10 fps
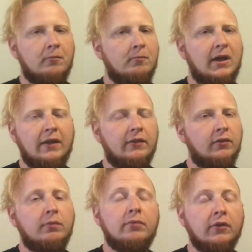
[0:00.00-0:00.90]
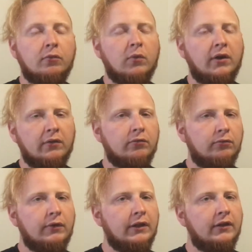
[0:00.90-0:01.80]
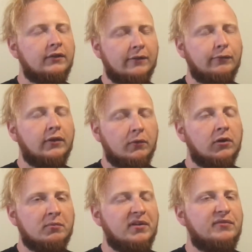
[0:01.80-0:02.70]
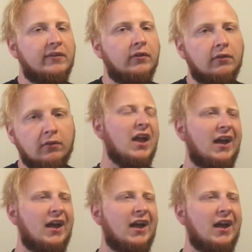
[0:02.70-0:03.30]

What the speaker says: Man, this one is really definitely one of my favorites.